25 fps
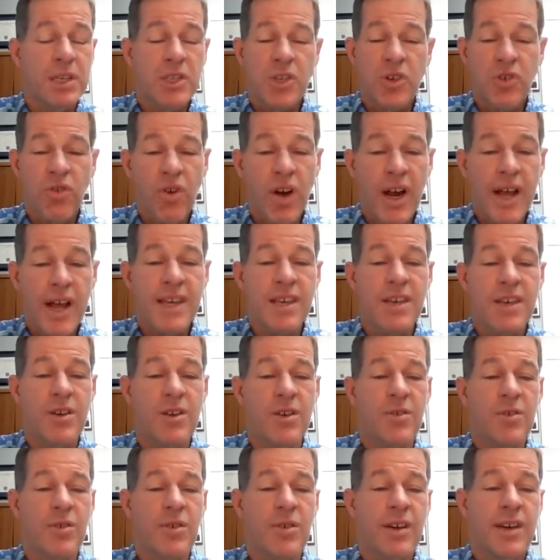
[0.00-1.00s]
betray
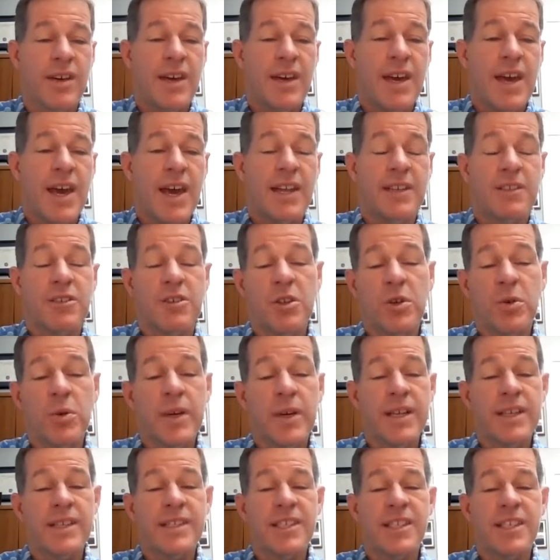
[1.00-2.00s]
you and
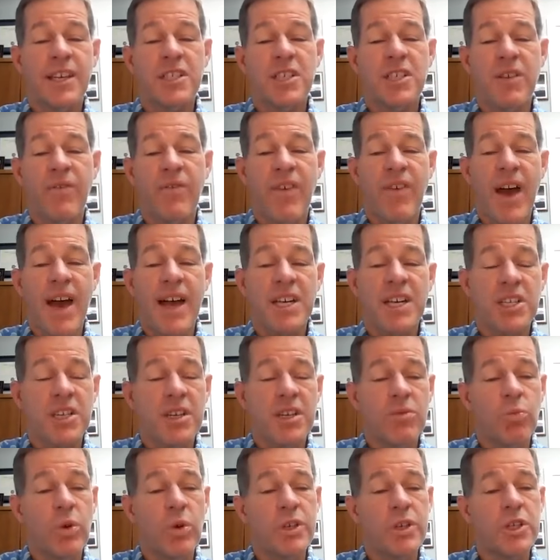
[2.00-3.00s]
do it in such a
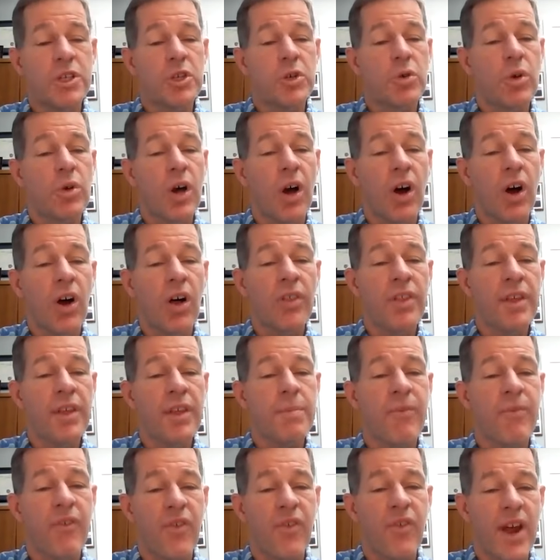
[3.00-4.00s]
fashion, would you call
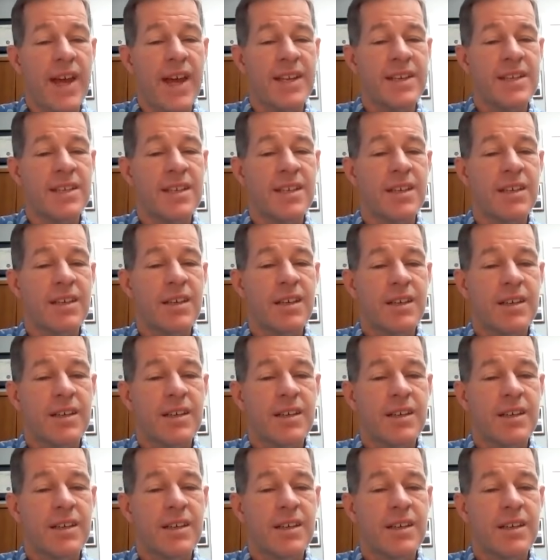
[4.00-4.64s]
them friend?